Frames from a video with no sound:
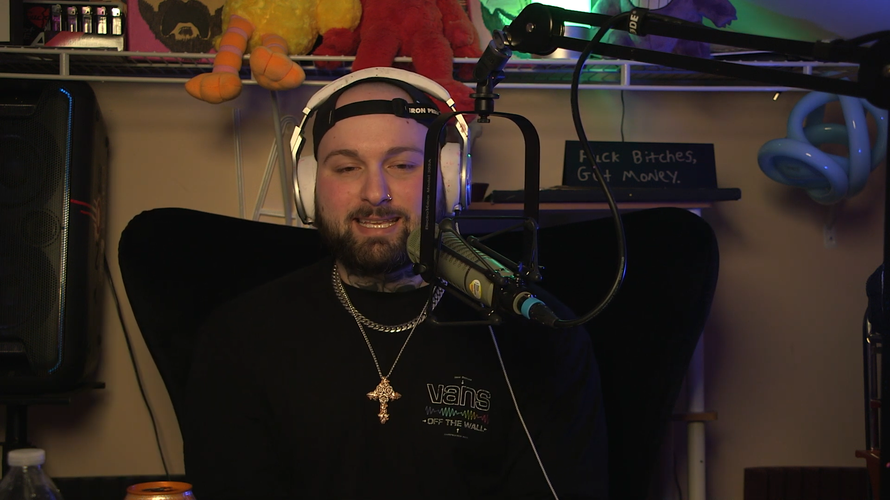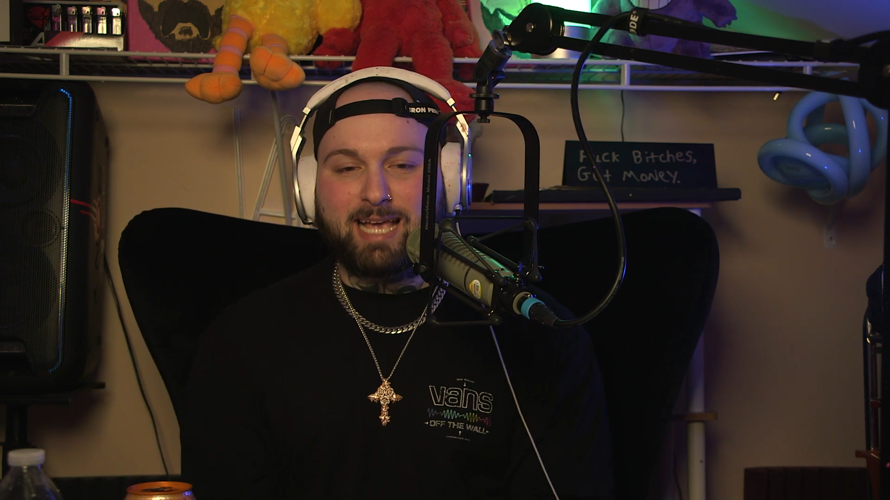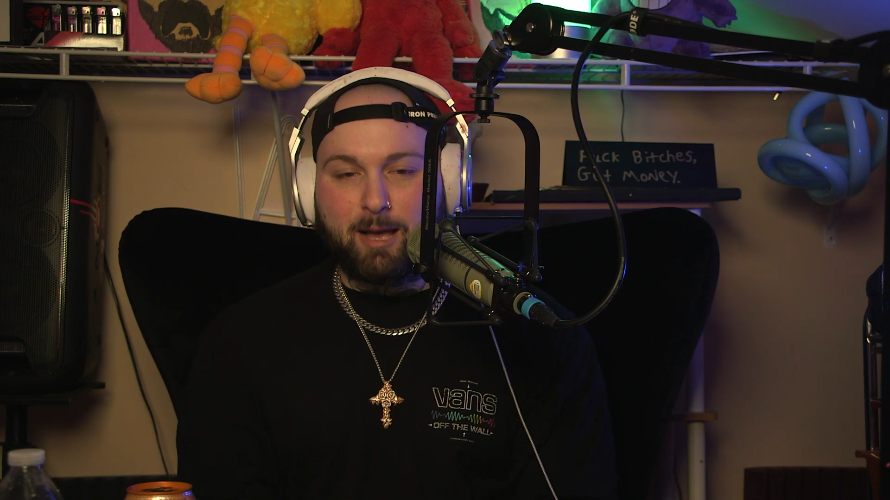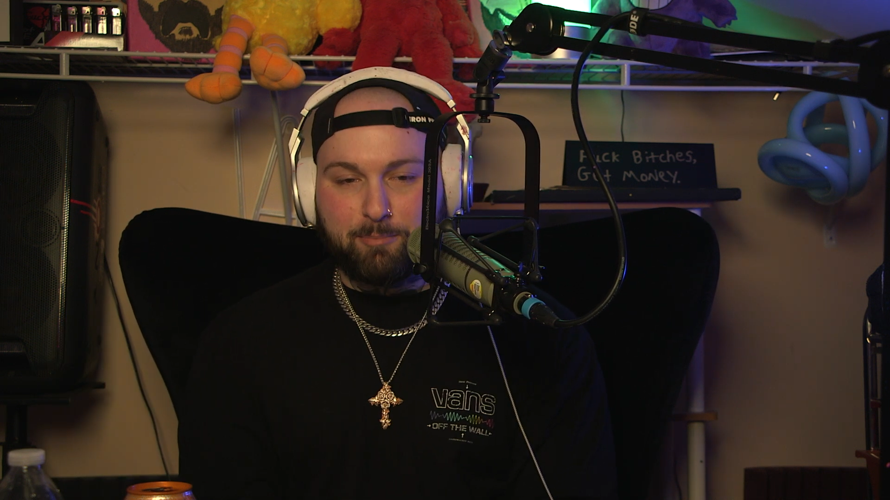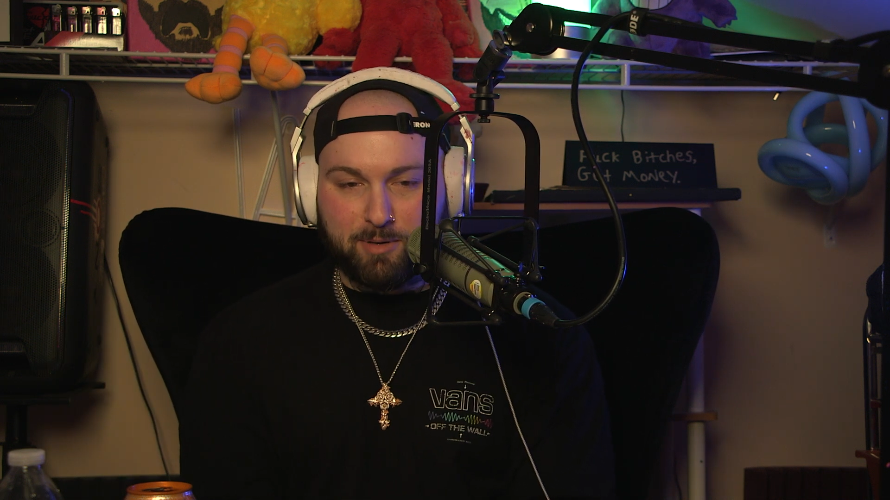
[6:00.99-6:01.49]

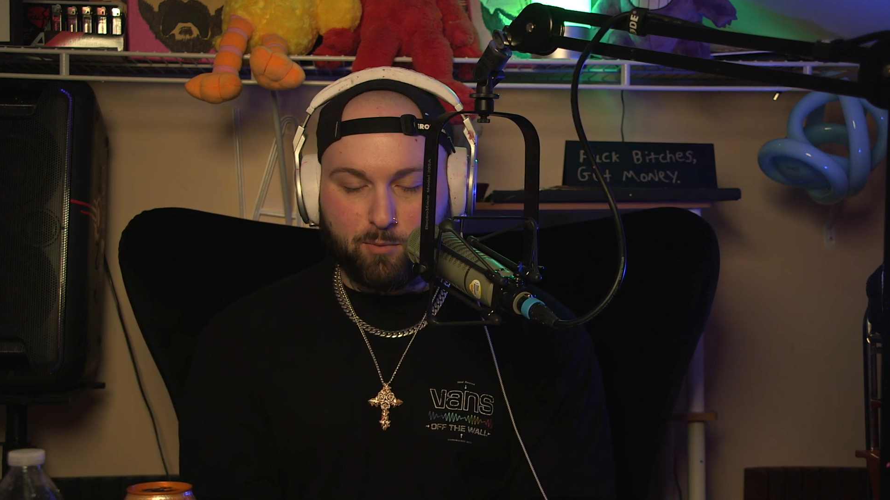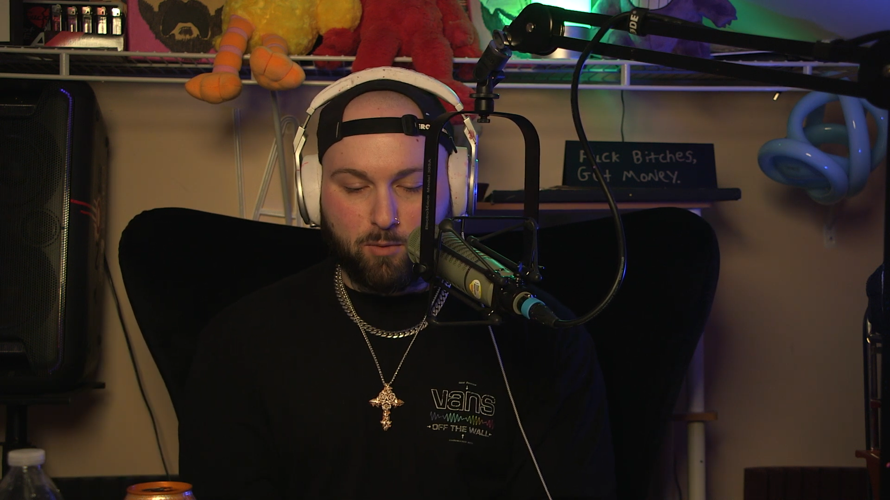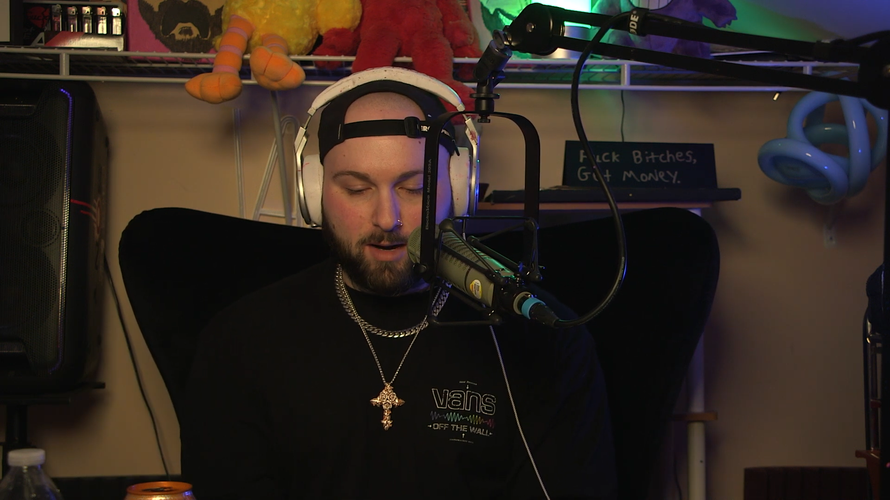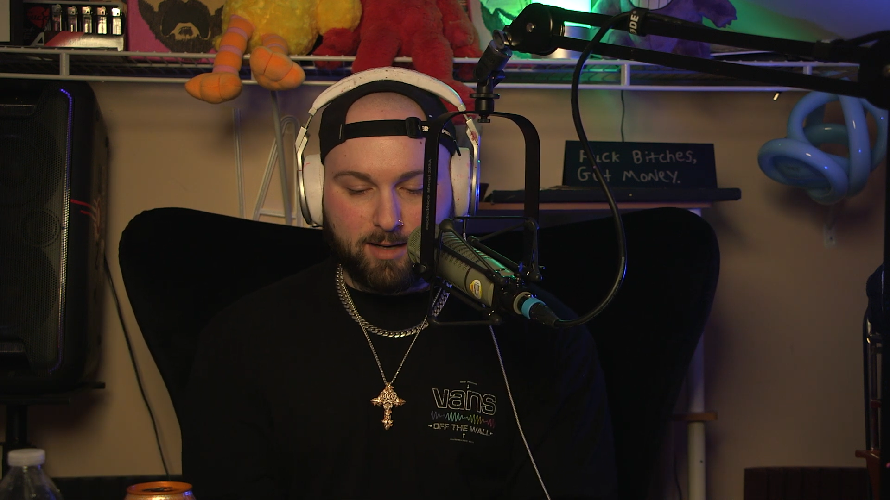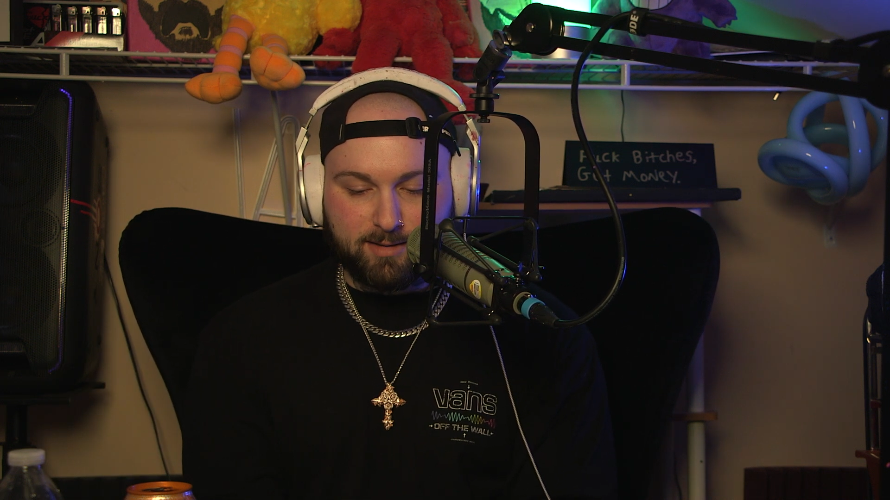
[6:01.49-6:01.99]
topic
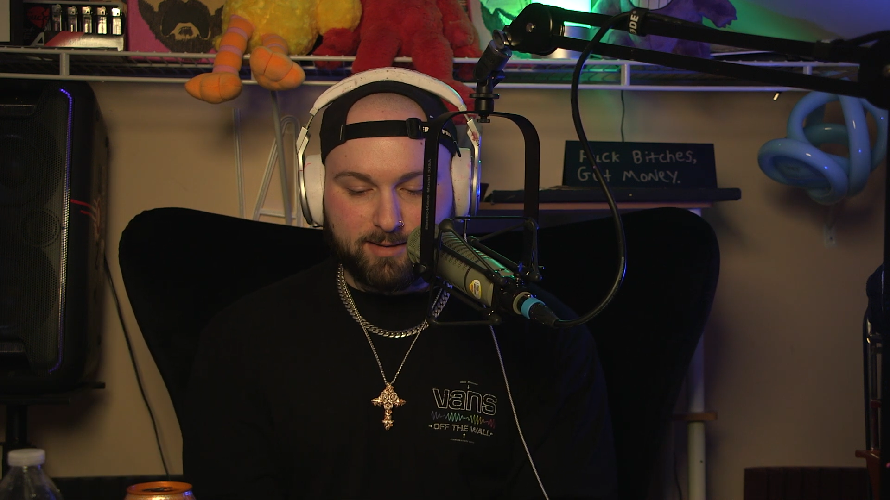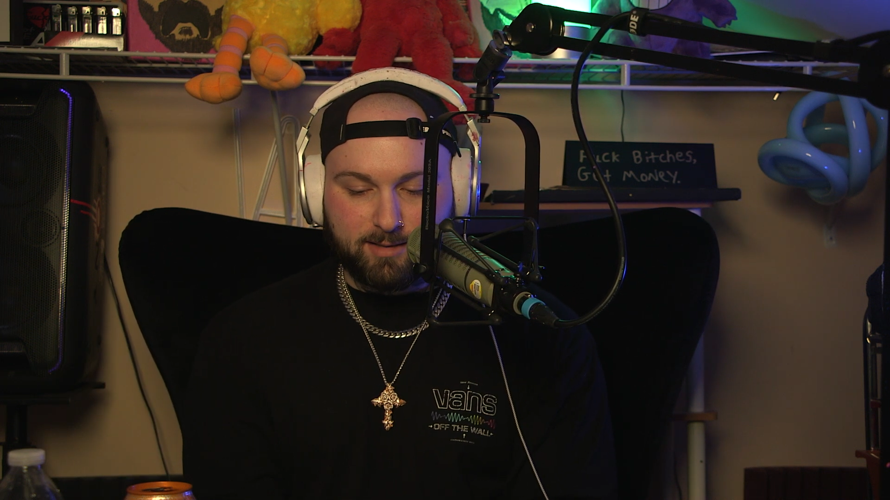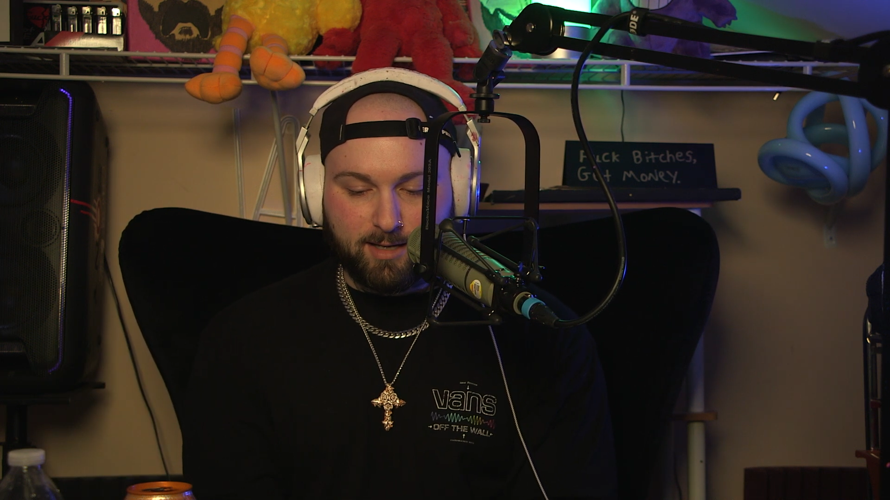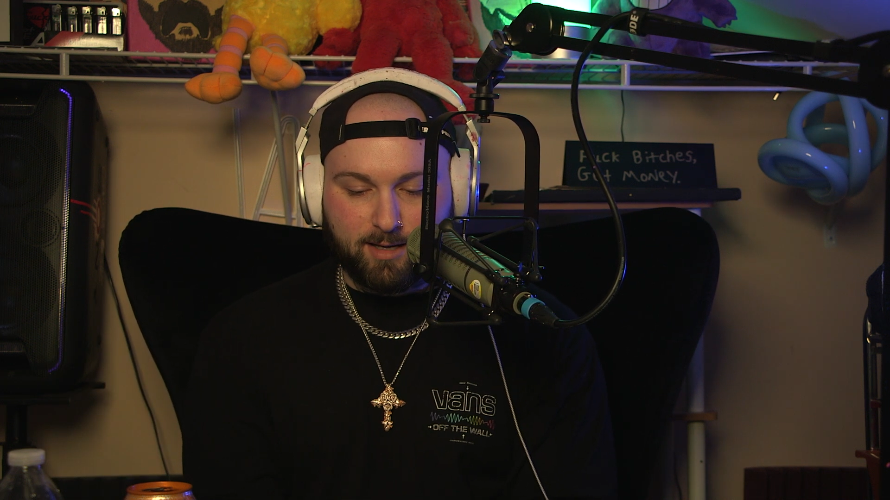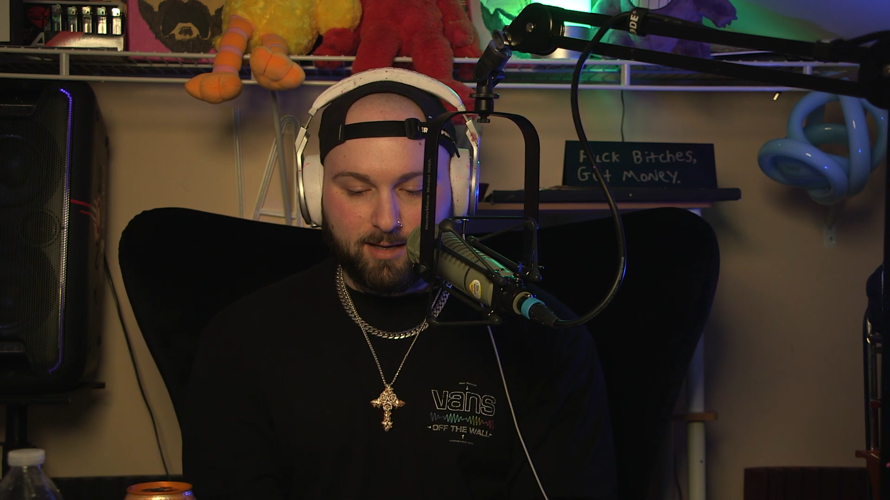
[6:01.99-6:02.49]
was